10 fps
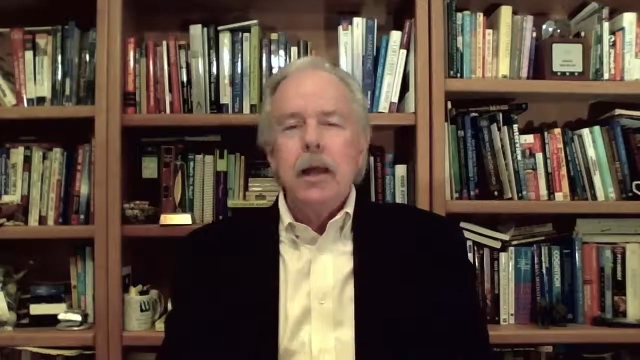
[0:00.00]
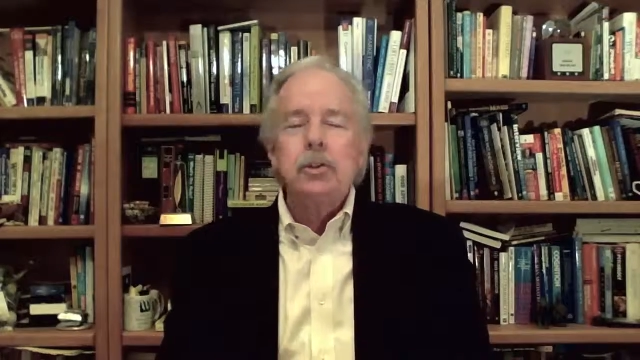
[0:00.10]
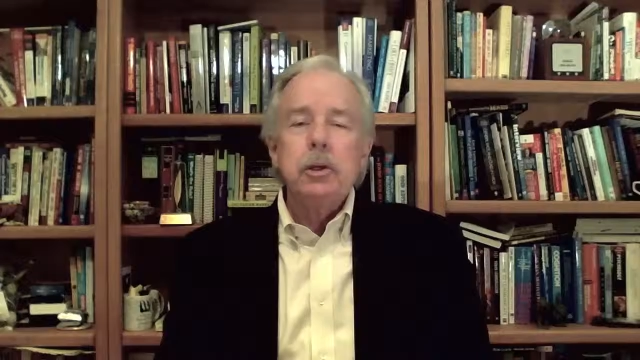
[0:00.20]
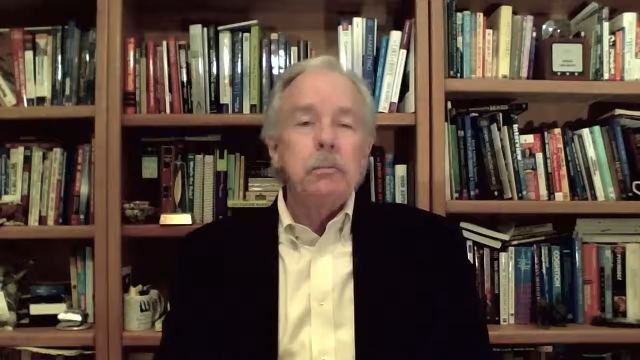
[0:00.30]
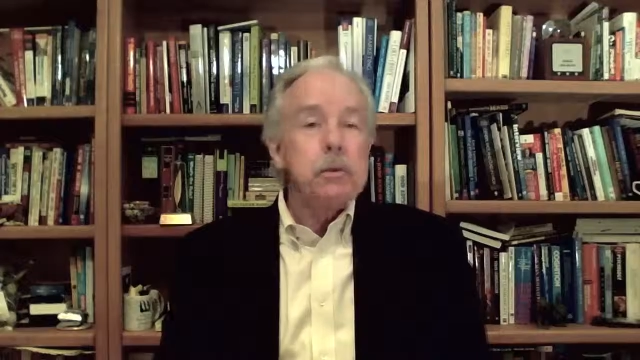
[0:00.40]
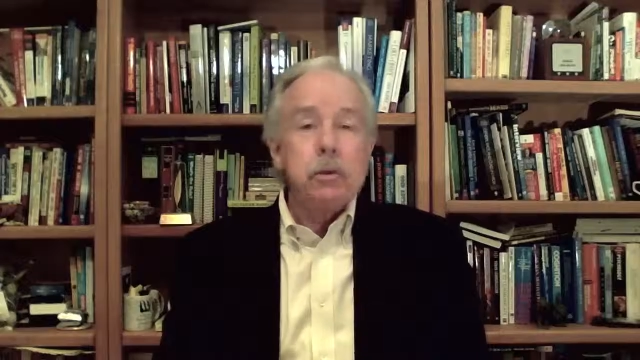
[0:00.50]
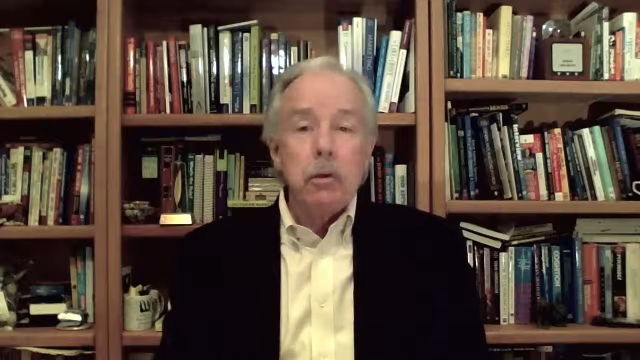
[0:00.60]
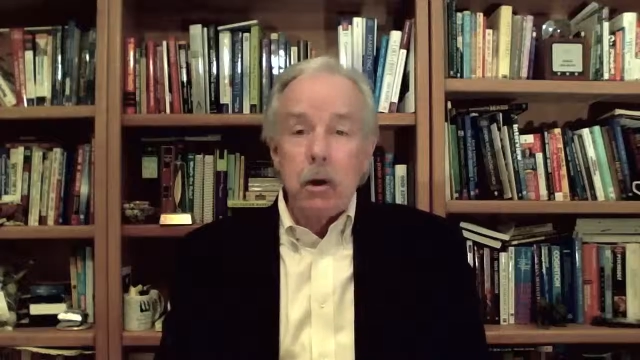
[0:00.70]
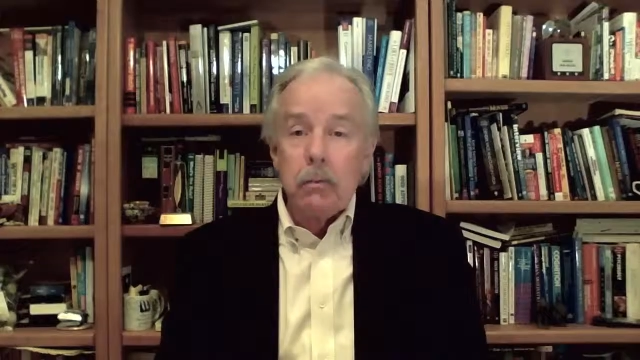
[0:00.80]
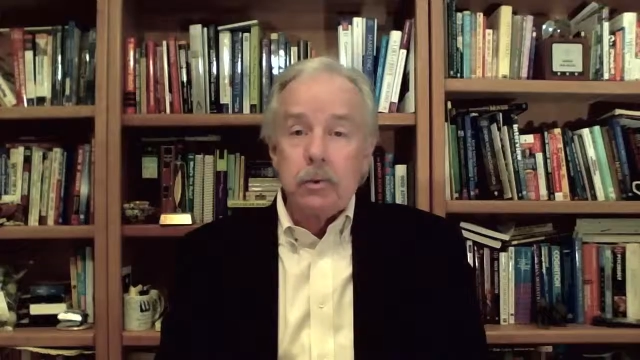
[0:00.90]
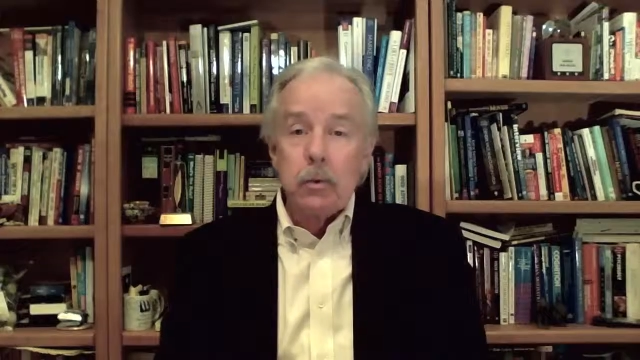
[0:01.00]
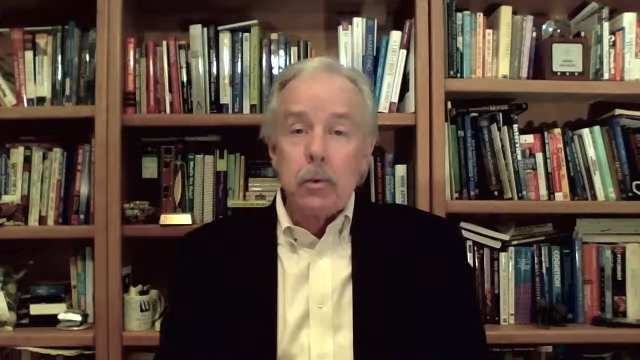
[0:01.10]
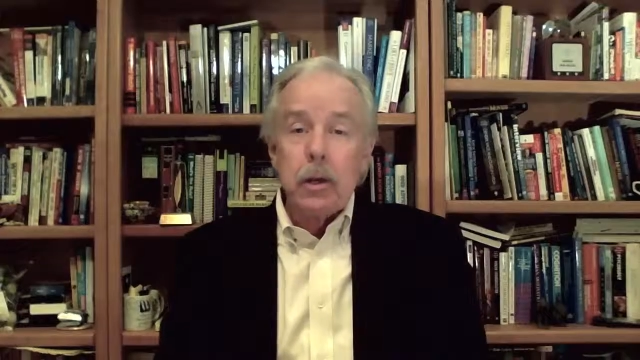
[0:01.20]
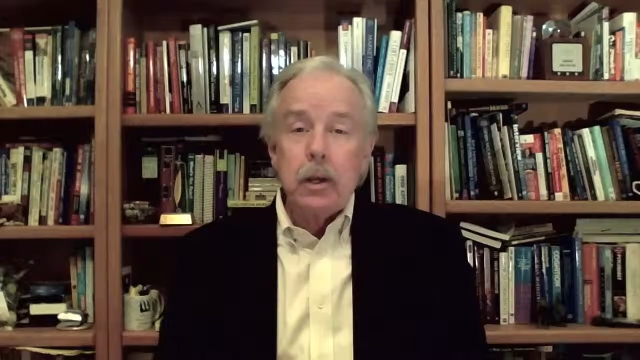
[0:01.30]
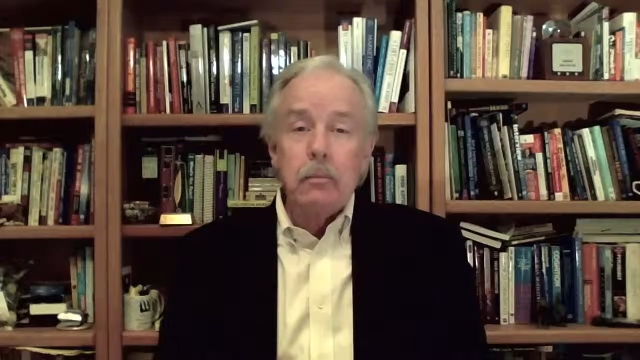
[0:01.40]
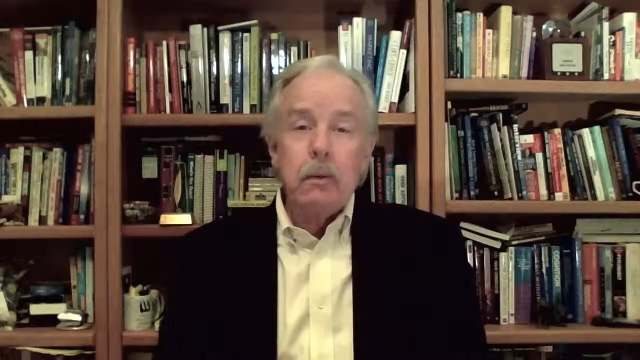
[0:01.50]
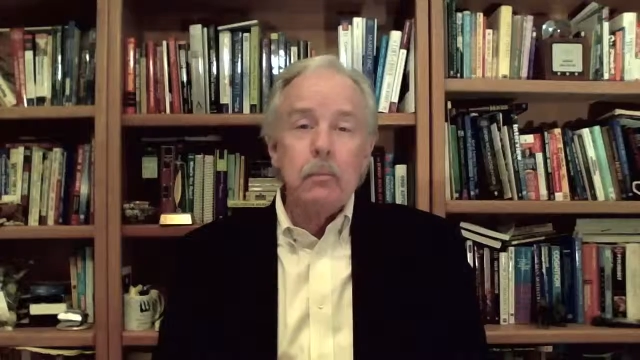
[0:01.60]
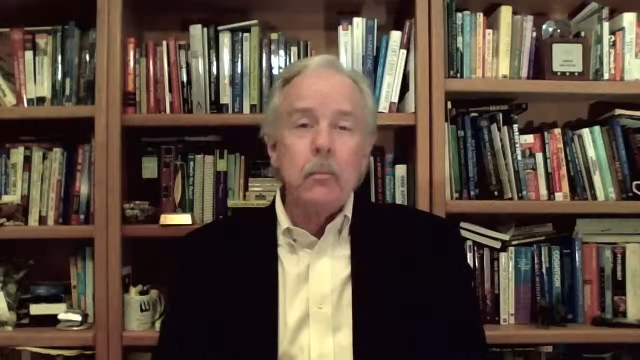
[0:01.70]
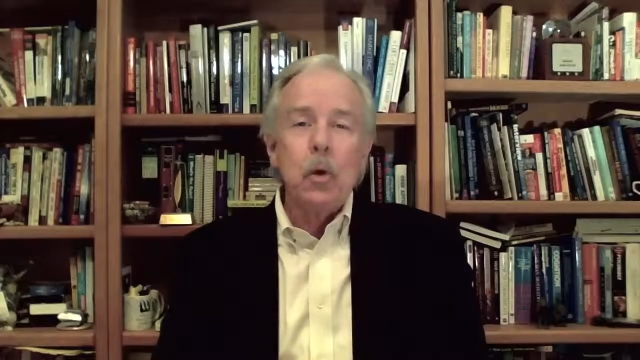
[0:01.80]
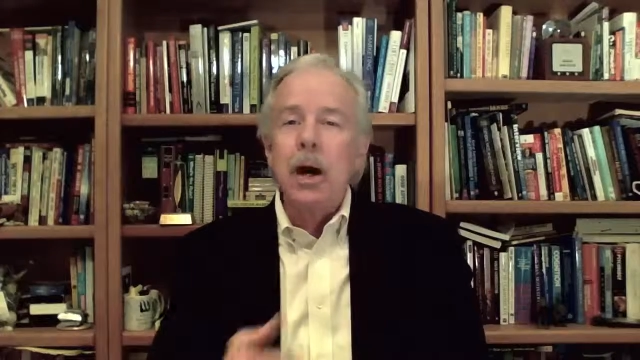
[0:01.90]
She puts her arms around him
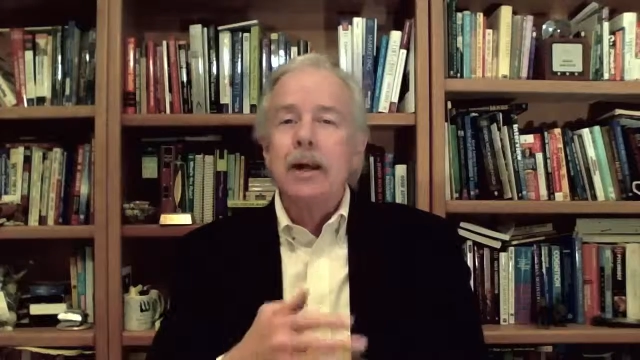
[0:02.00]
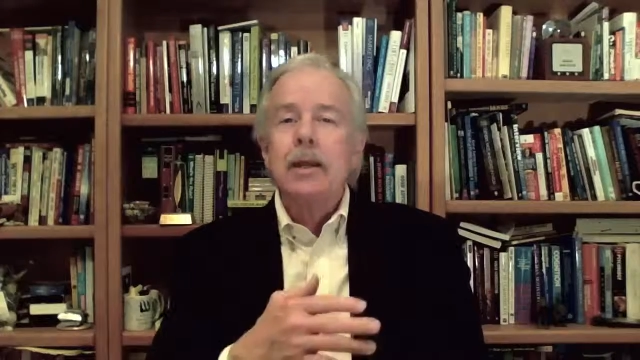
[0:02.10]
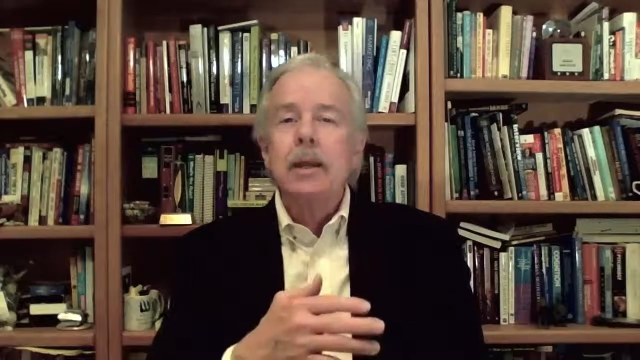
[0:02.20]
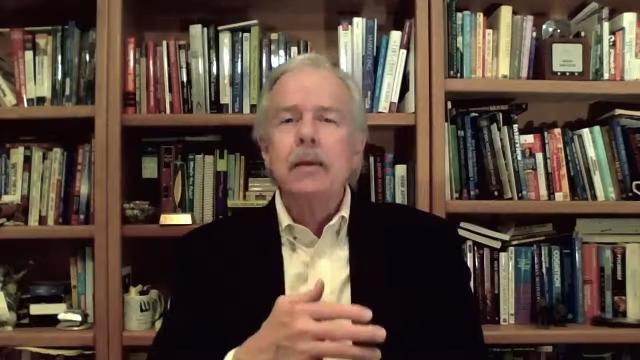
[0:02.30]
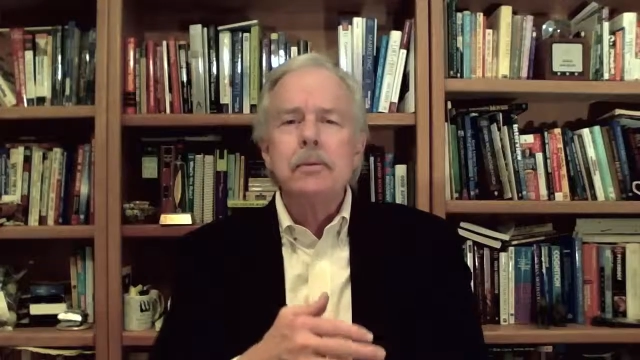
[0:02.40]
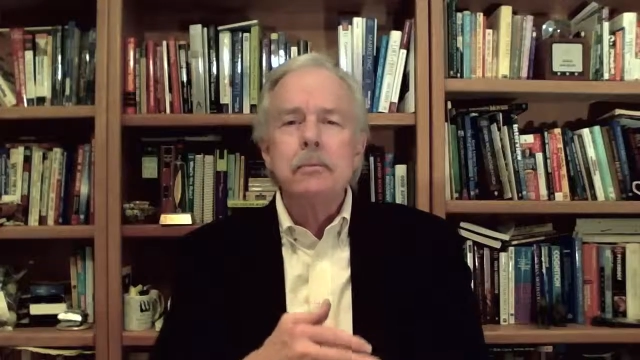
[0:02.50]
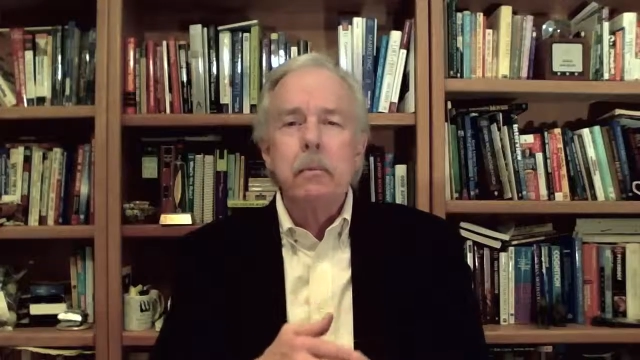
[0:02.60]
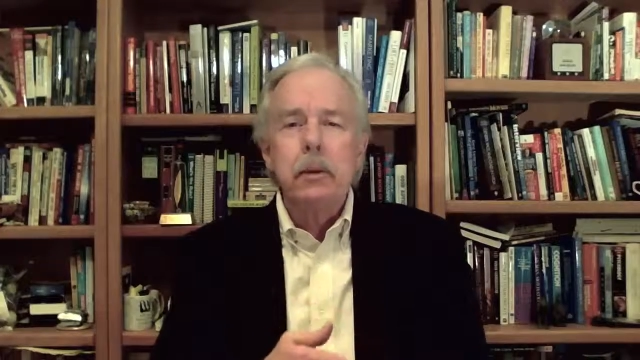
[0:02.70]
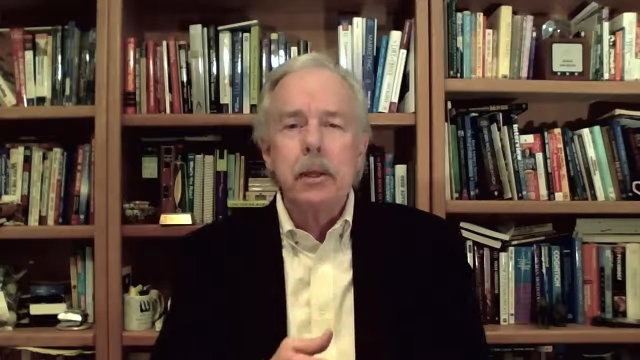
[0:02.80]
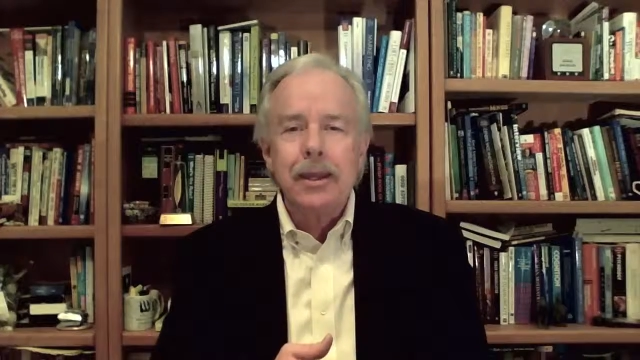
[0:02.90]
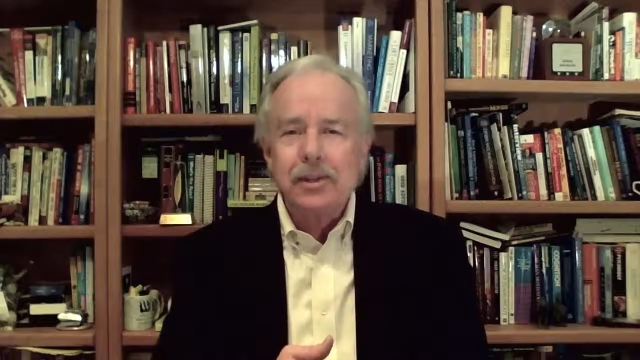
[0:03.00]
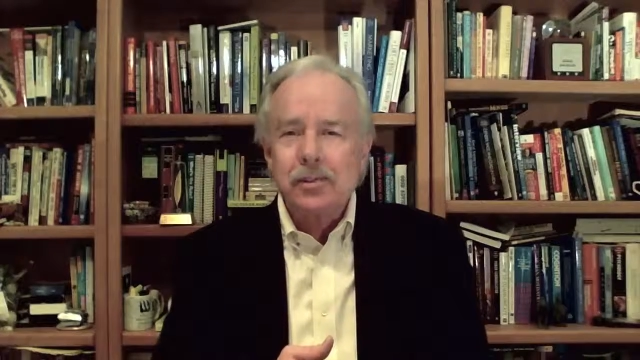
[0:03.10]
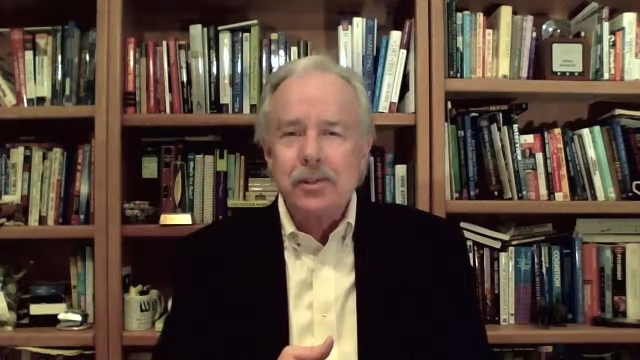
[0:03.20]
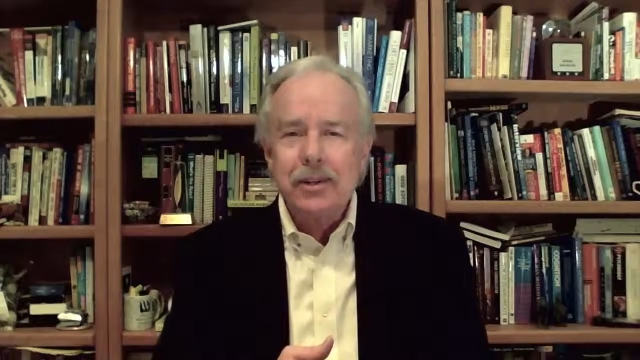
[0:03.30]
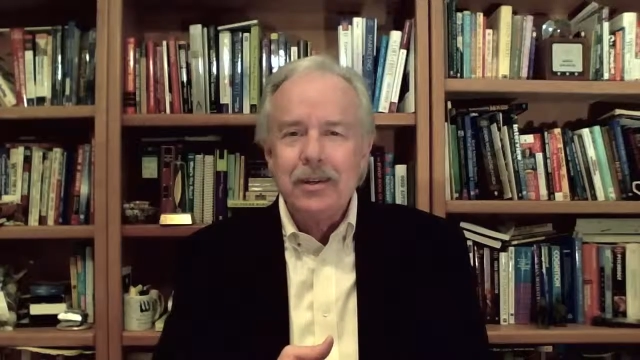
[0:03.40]
and gives him a big kiss.